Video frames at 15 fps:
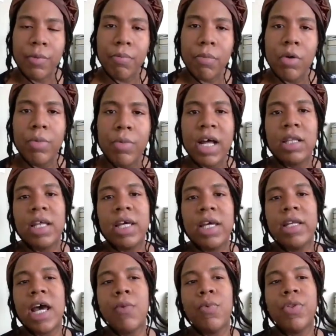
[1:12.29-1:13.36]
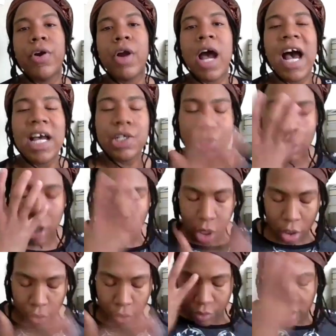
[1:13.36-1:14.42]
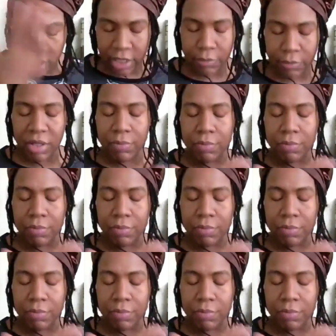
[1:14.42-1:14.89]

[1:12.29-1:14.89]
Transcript: the moment I lay down with her, I should already